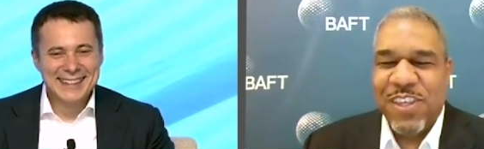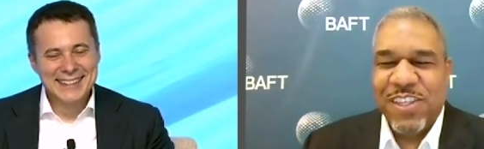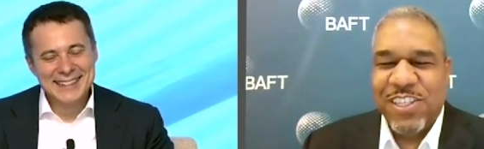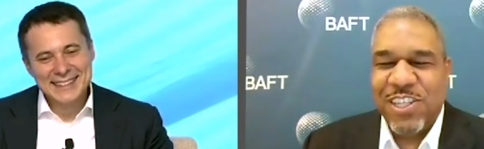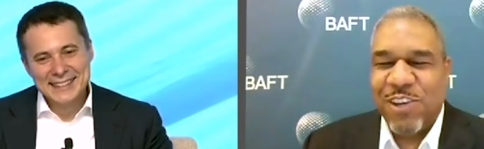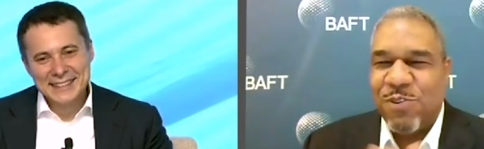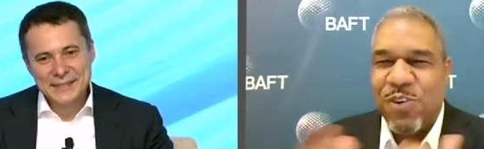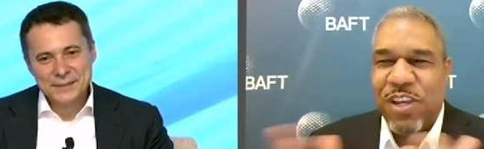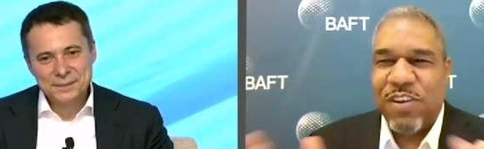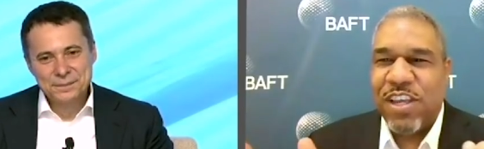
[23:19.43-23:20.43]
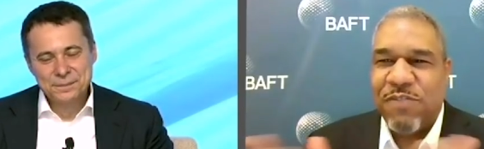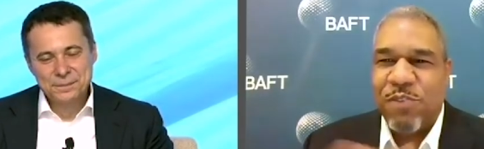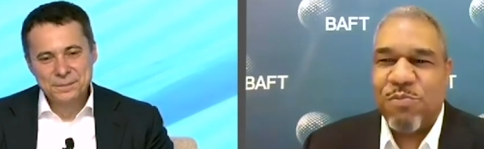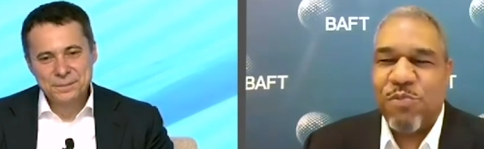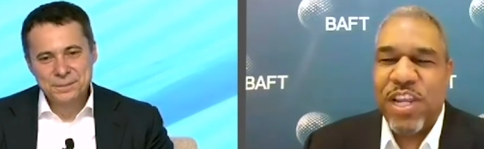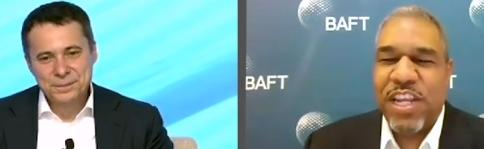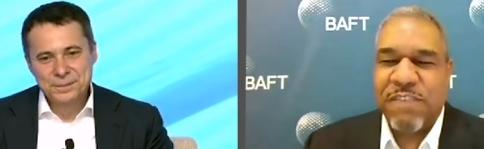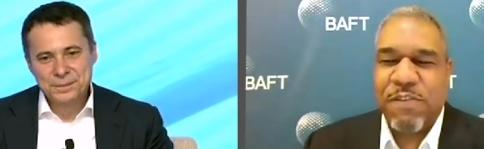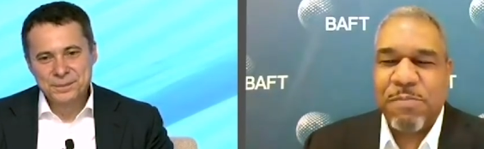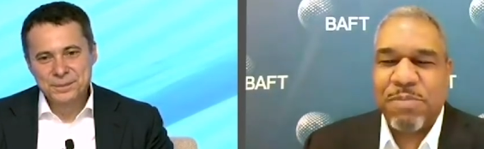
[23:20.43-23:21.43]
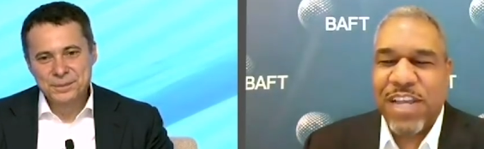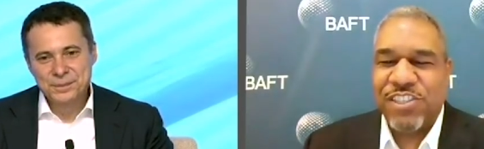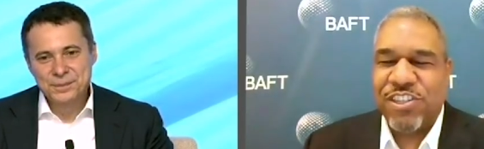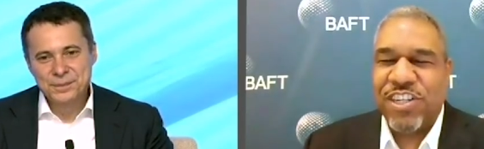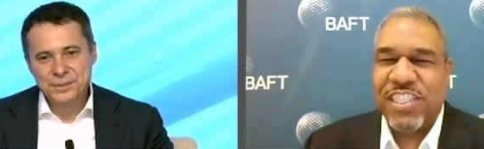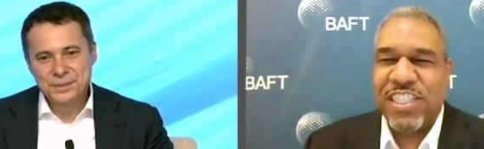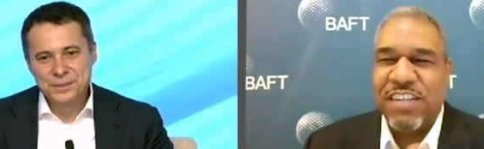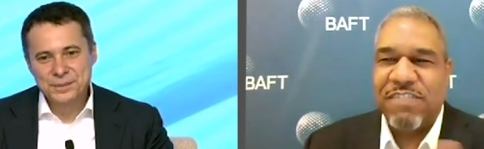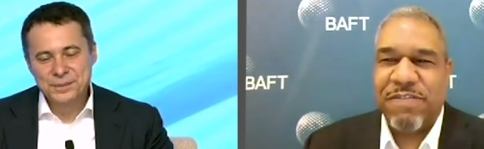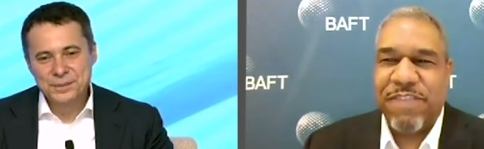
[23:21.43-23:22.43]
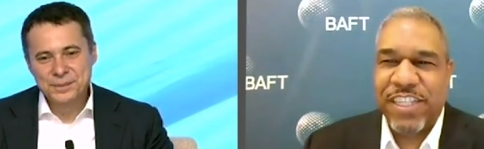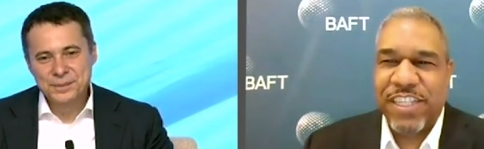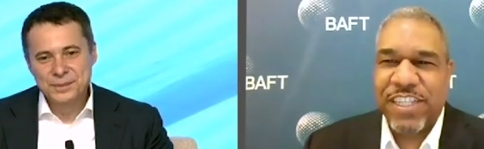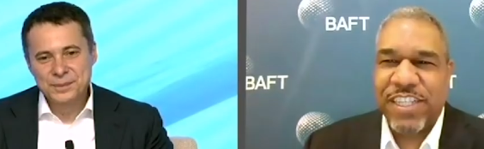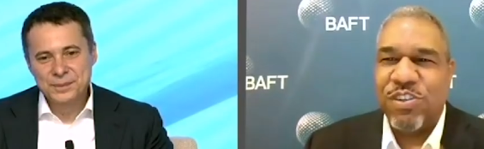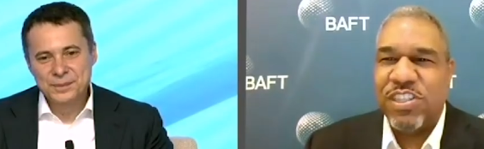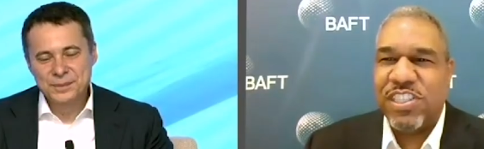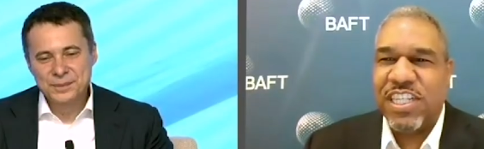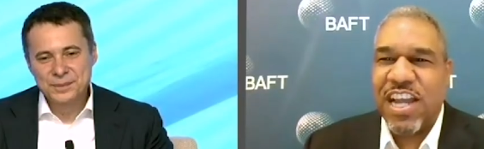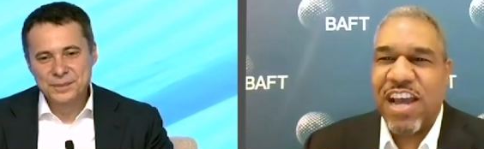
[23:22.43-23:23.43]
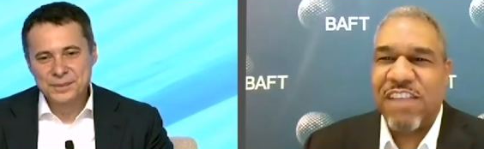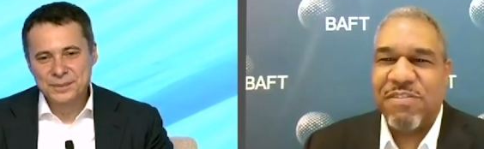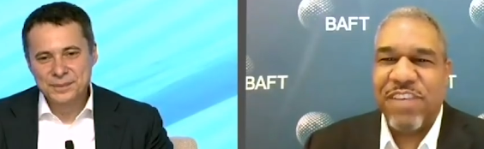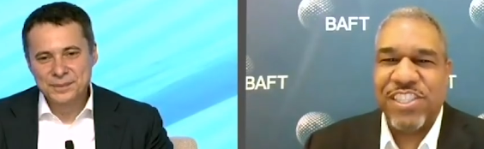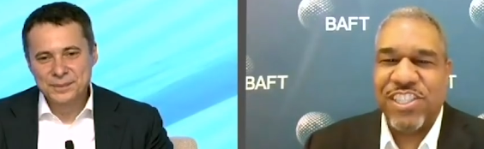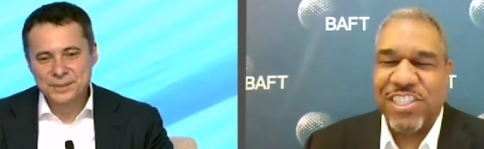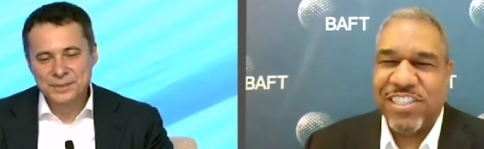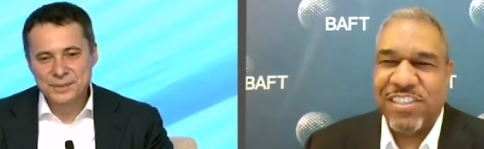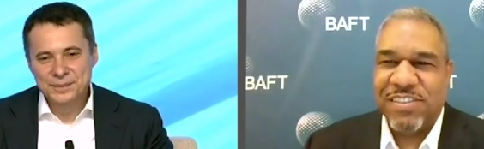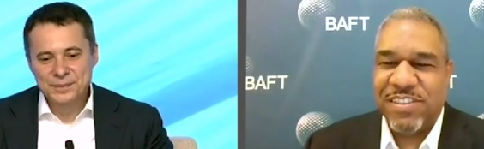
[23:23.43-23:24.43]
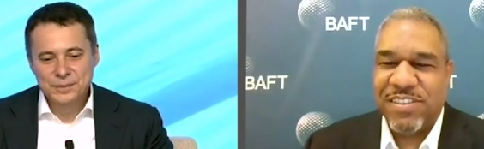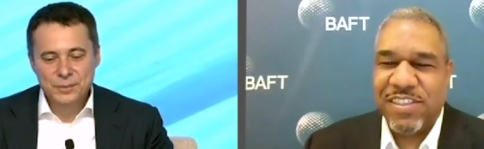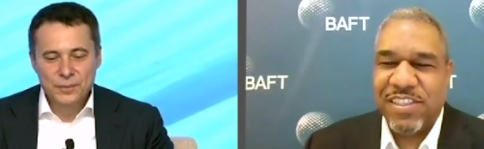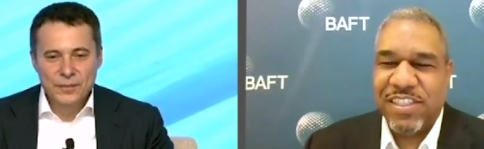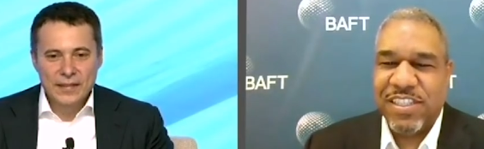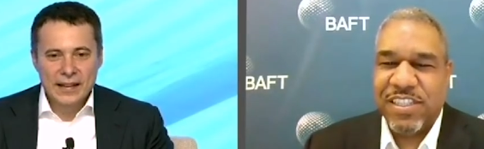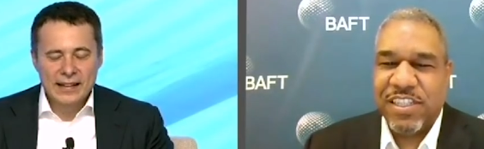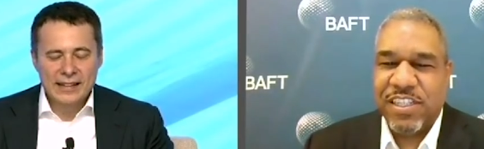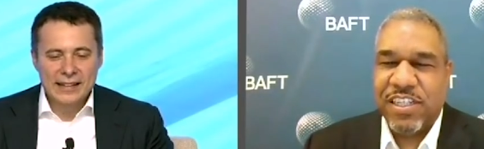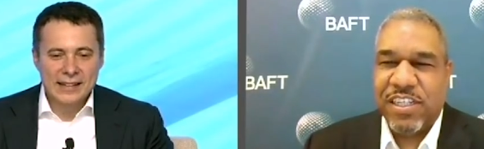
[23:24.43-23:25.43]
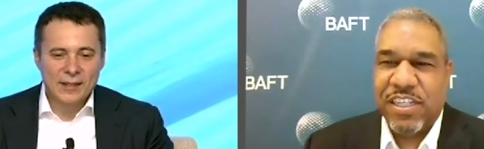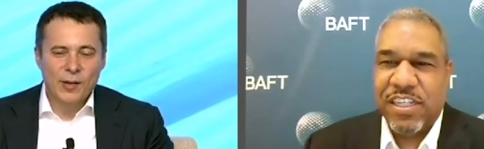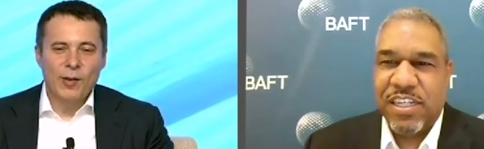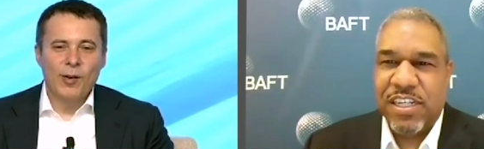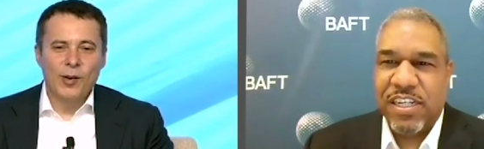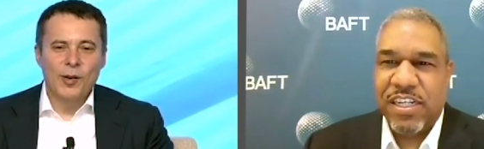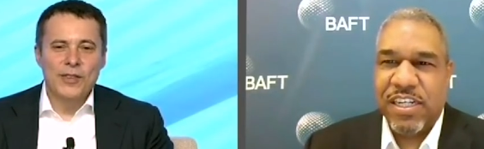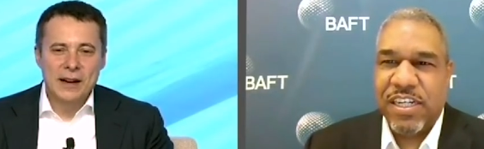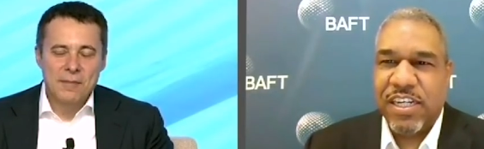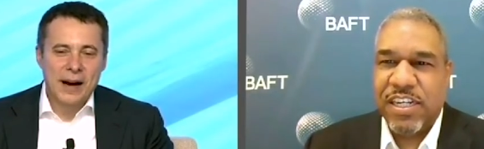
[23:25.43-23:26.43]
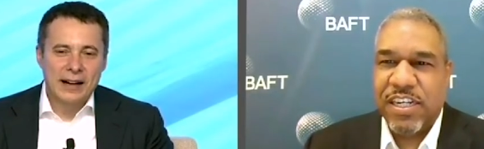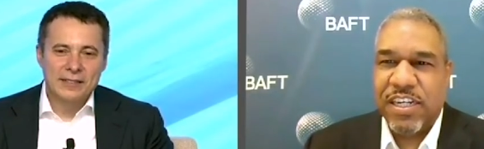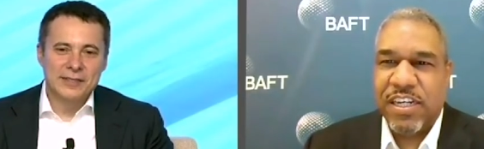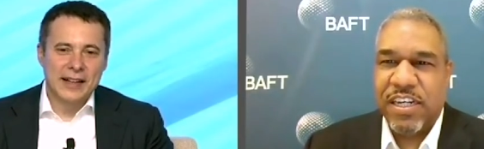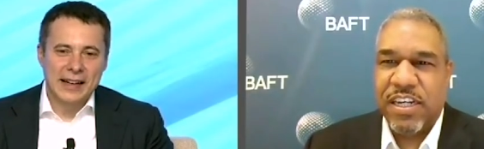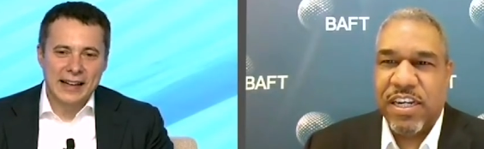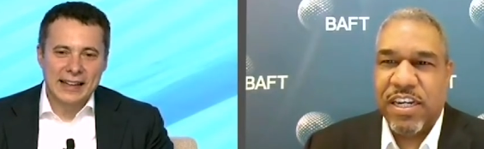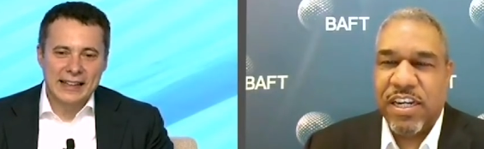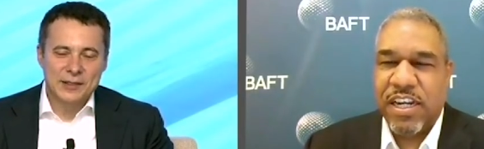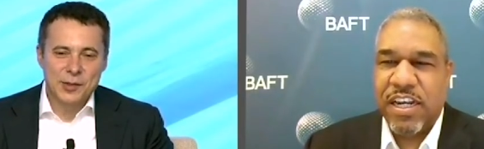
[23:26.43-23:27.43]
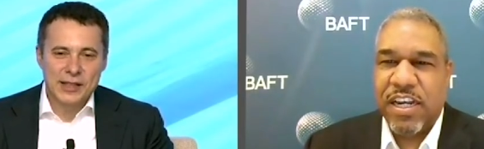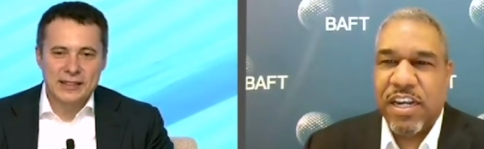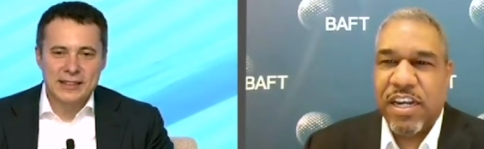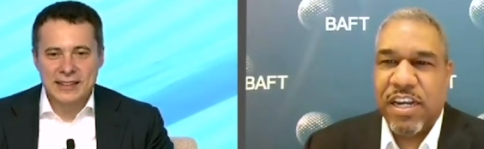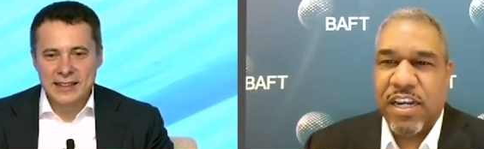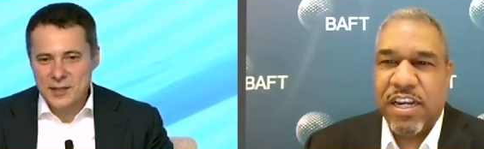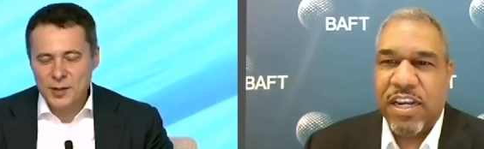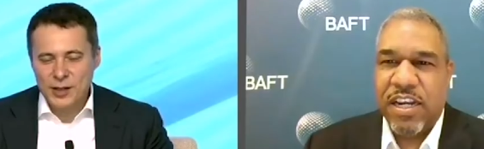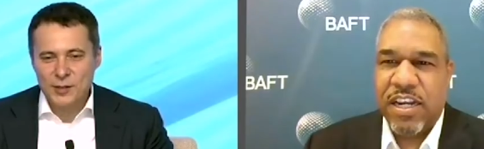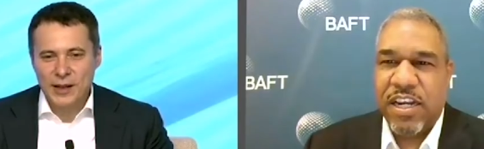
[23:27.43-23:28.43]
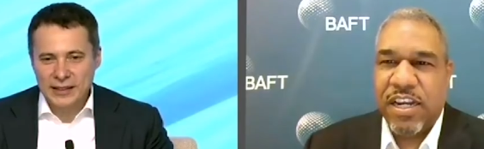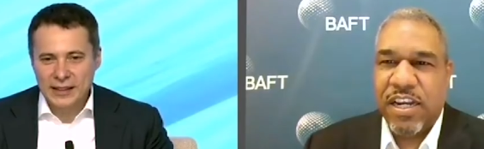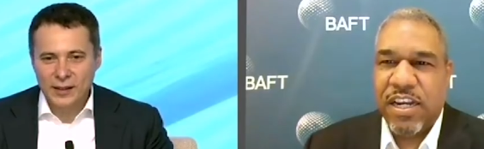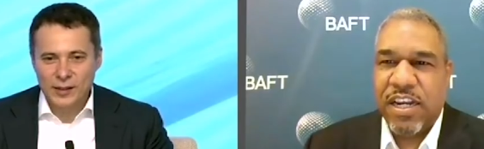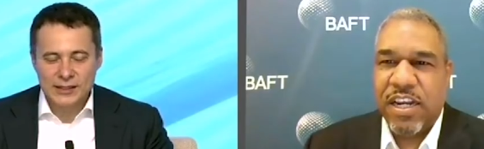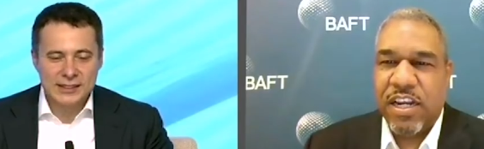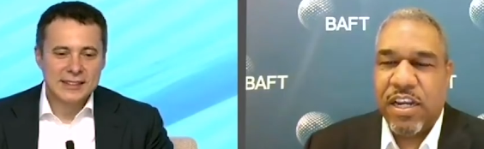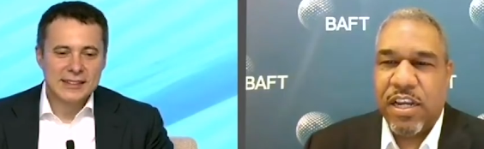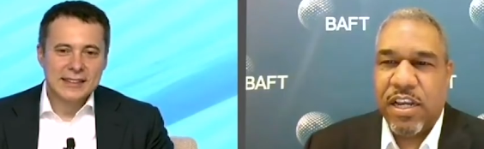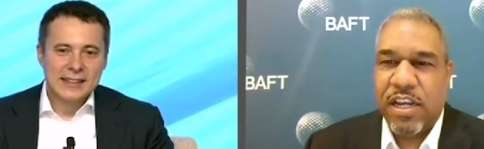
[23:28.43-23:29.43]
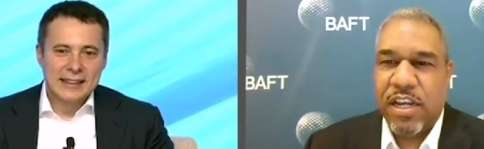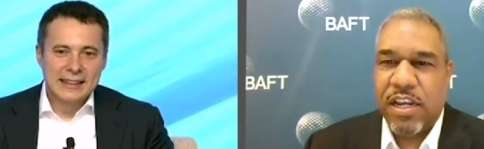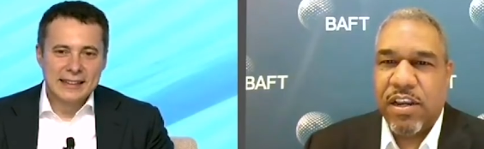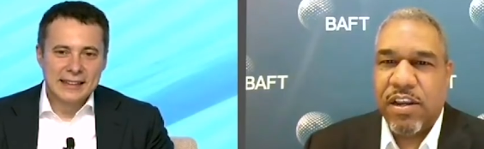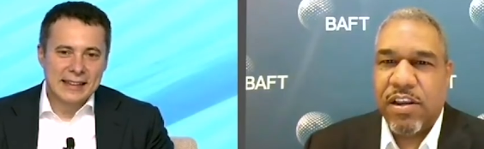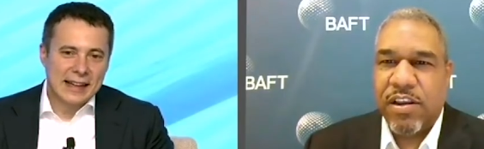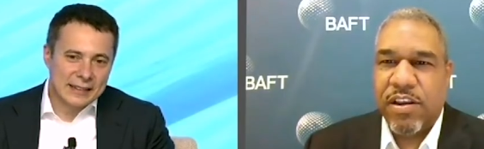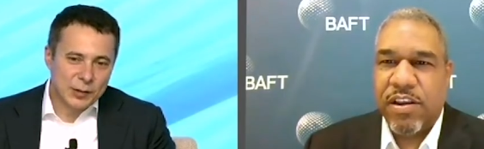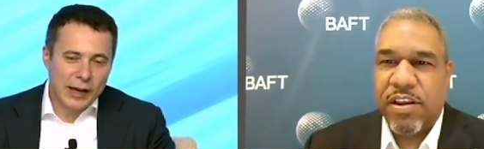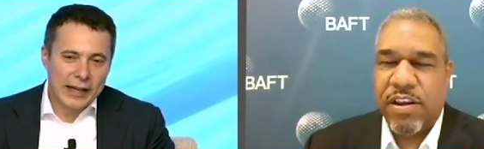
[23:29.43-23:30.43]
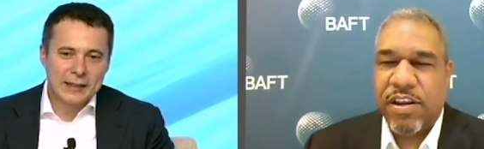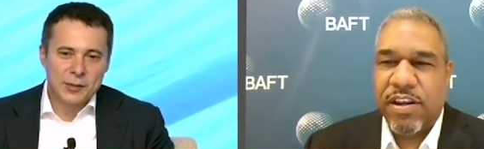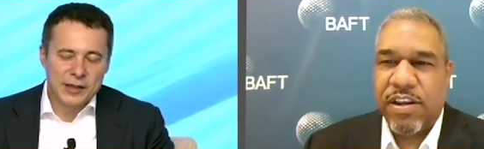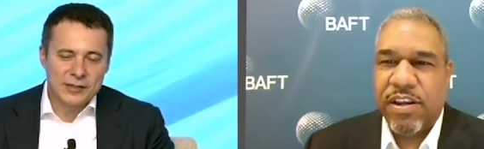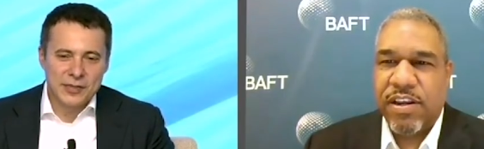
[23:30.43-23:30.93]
Speaker 1: so if you're reading for pleasure, is it fiction or is it nonfiction?
Speaker 2: Uh, all of the above. I, I, like to read history quite a lot. Uh, I do like to read